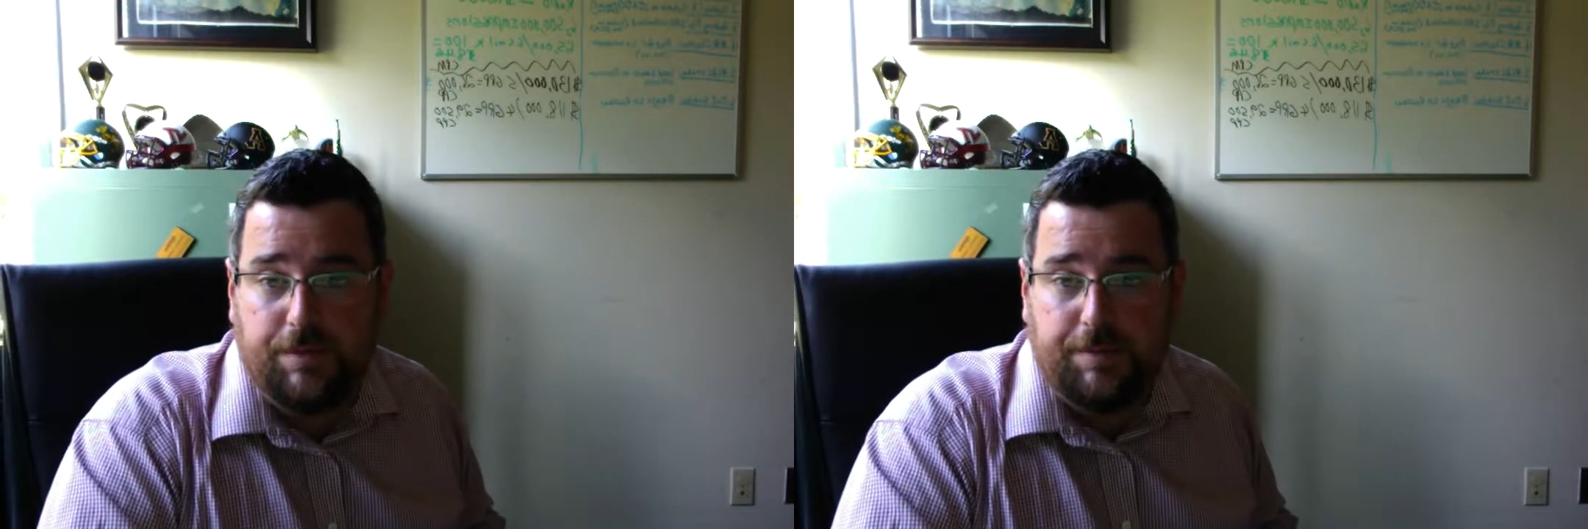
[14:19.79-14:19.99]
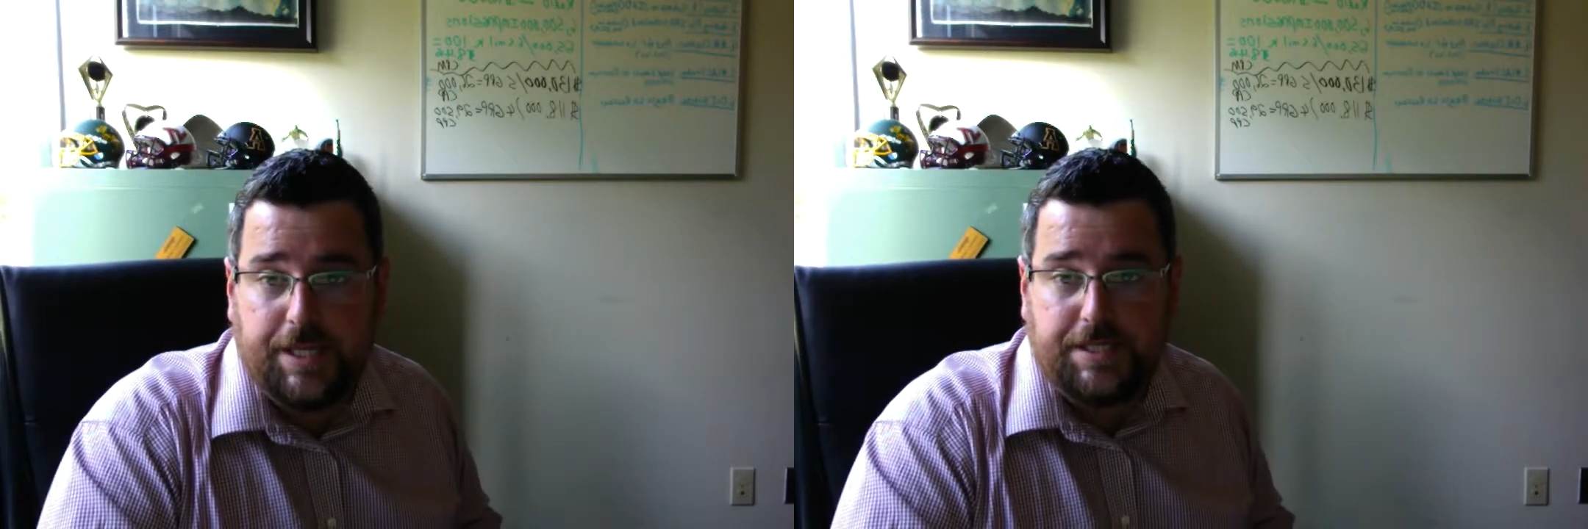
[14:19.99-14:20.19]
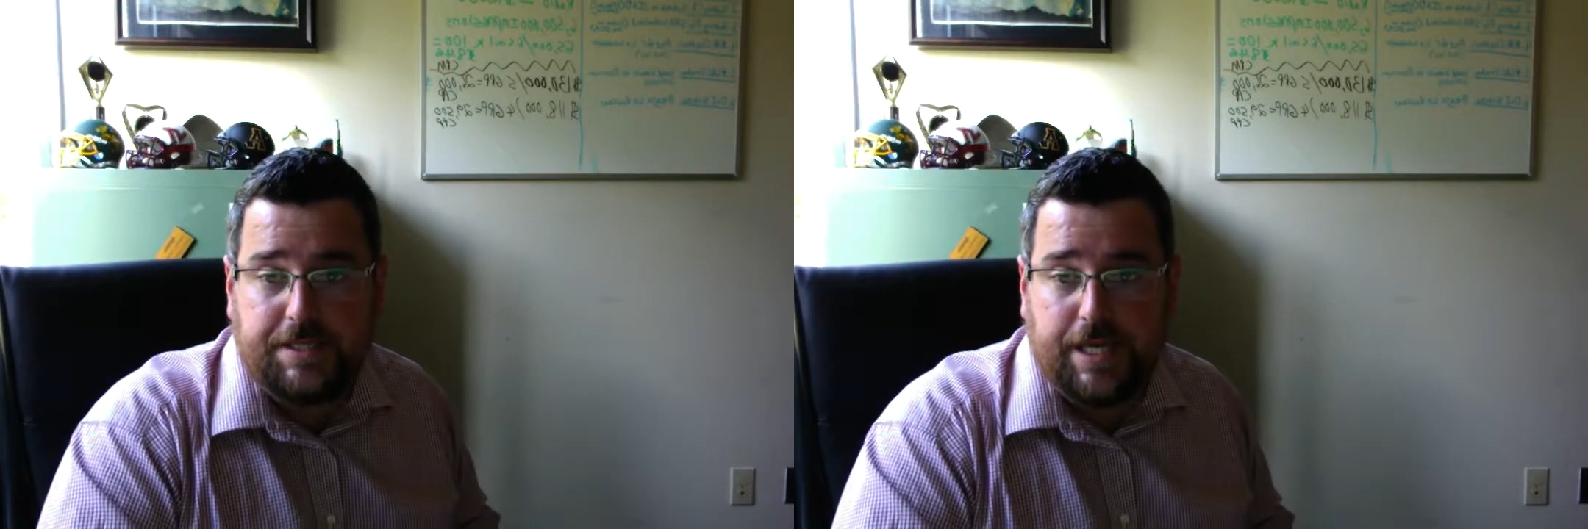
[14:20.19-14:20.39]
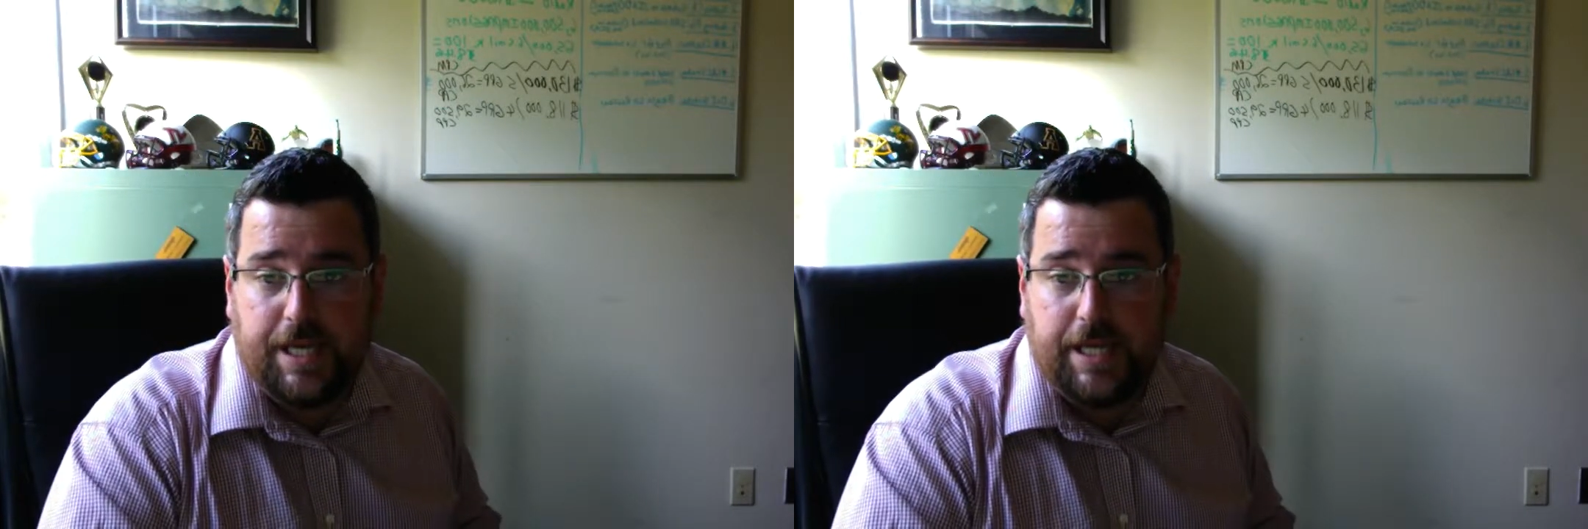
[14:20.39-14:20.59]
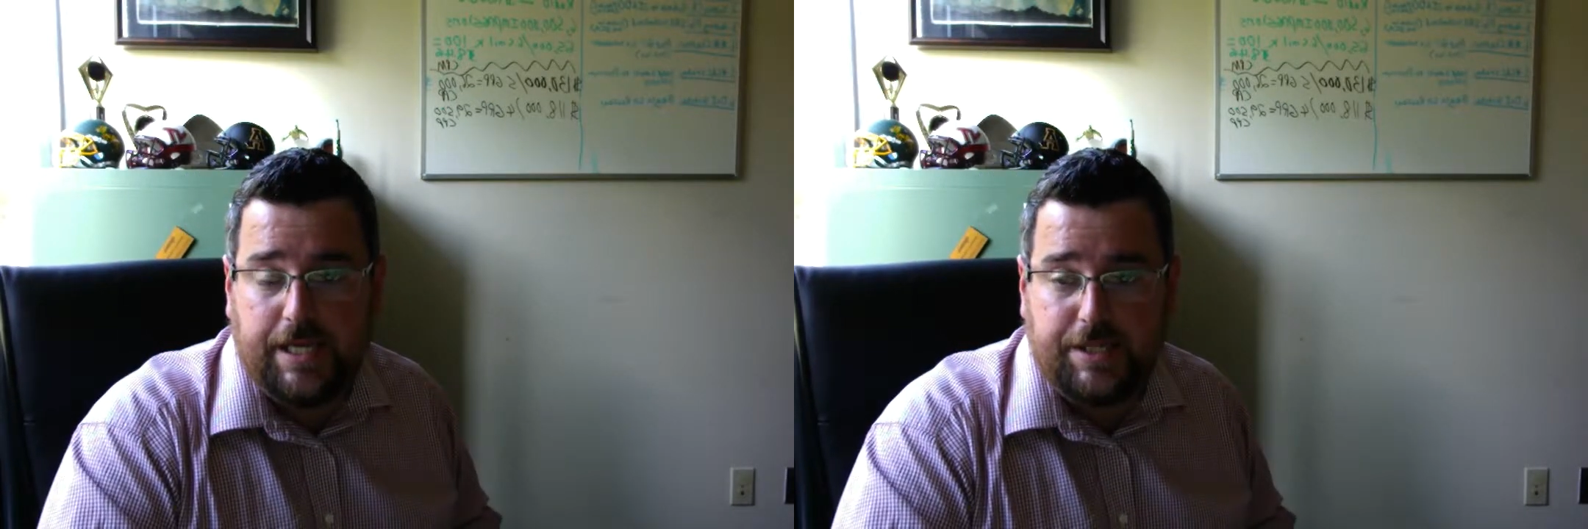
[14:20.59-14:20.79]
the biggest
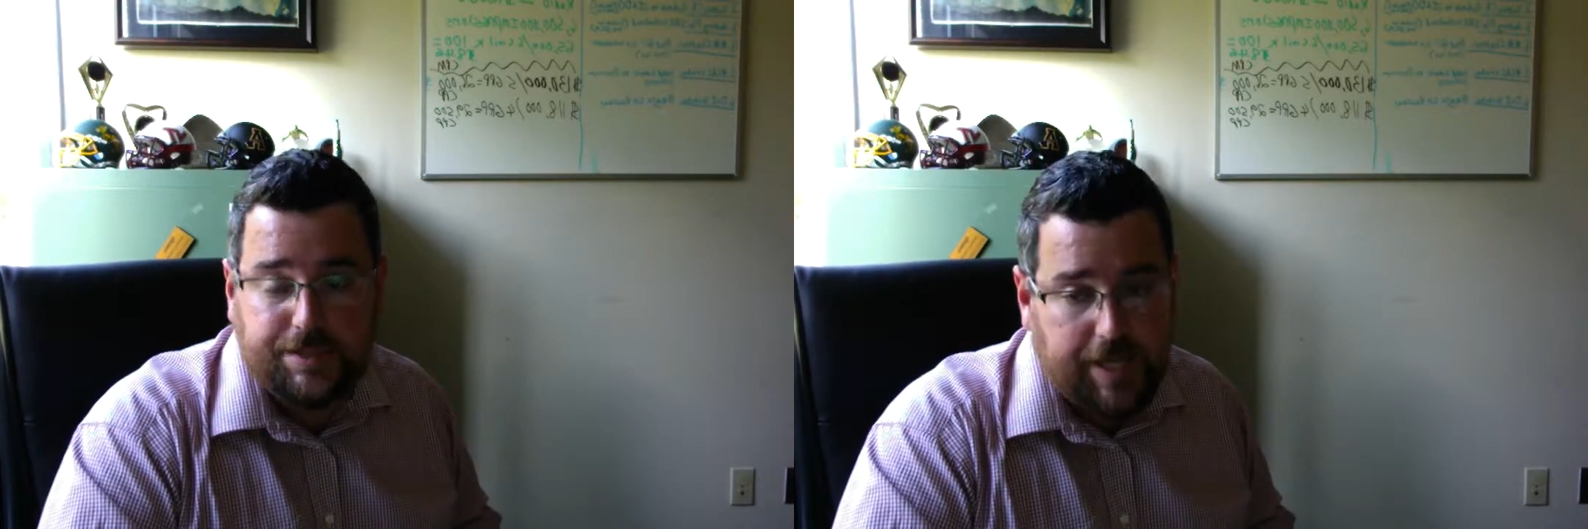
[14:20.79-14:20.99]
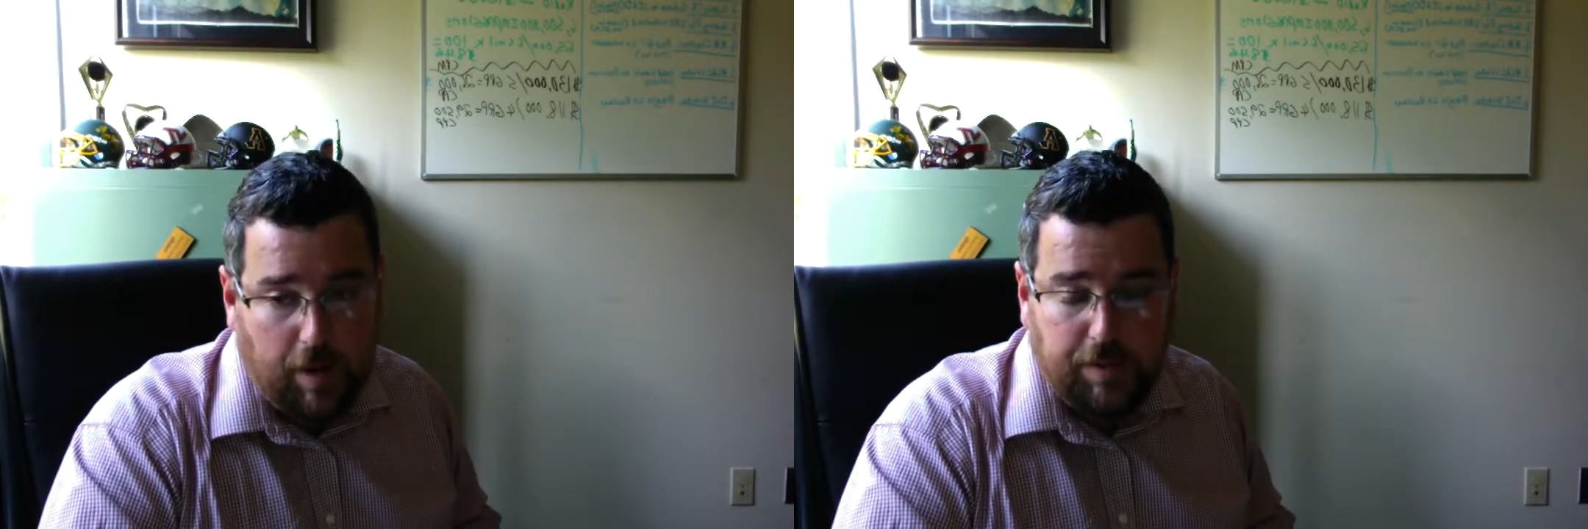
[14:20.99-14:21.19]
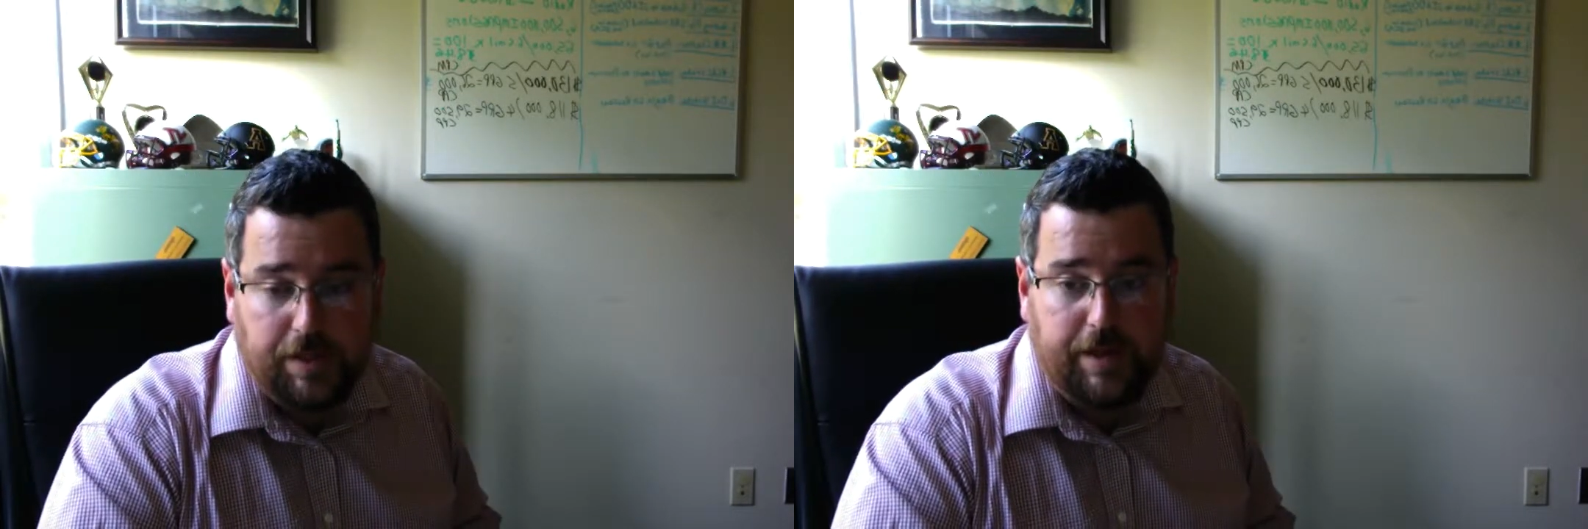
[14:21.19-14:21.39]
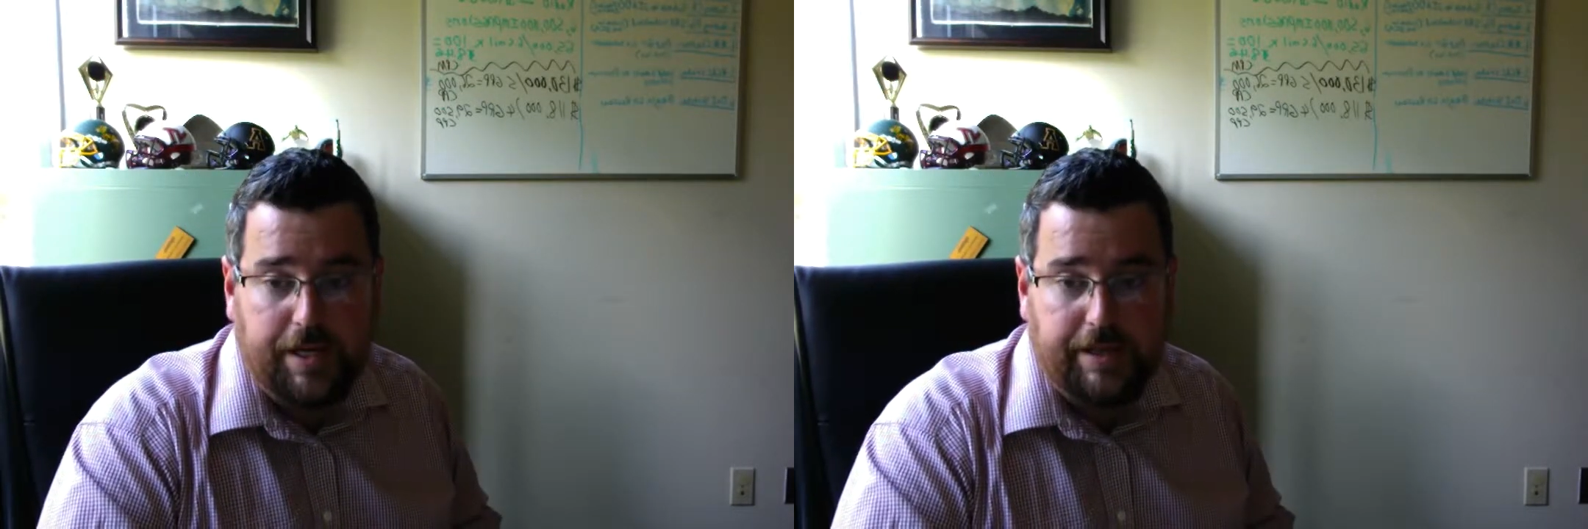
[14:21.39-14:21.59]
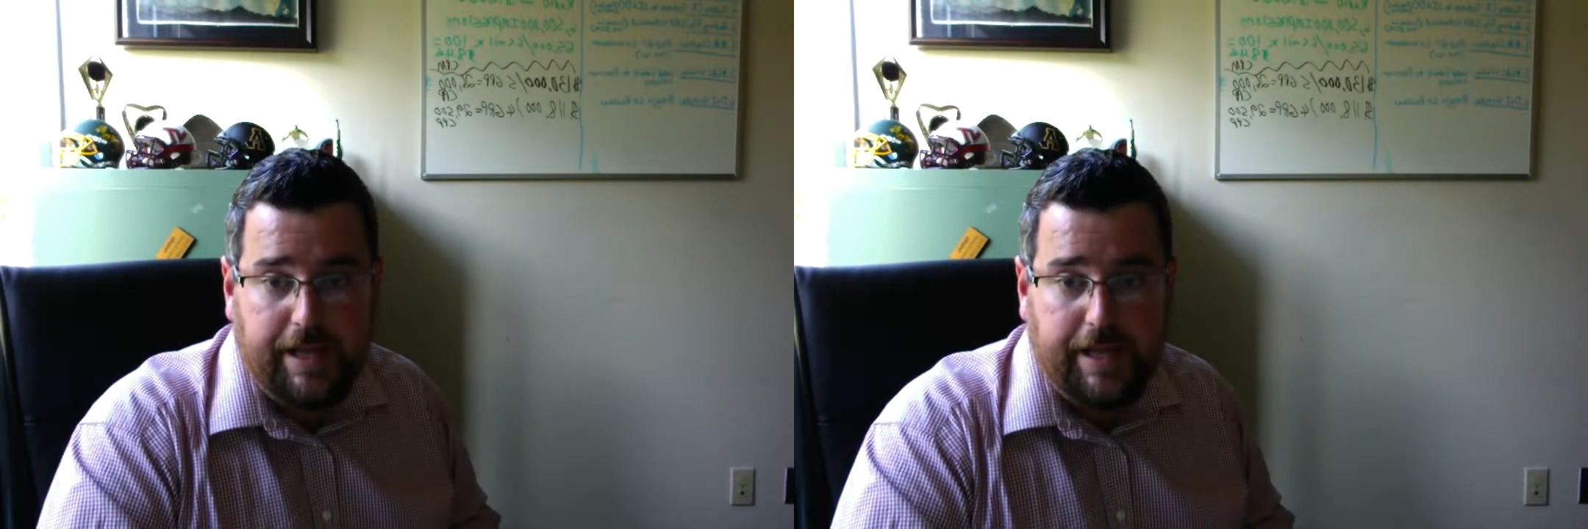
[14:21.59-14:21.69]
thing is calculating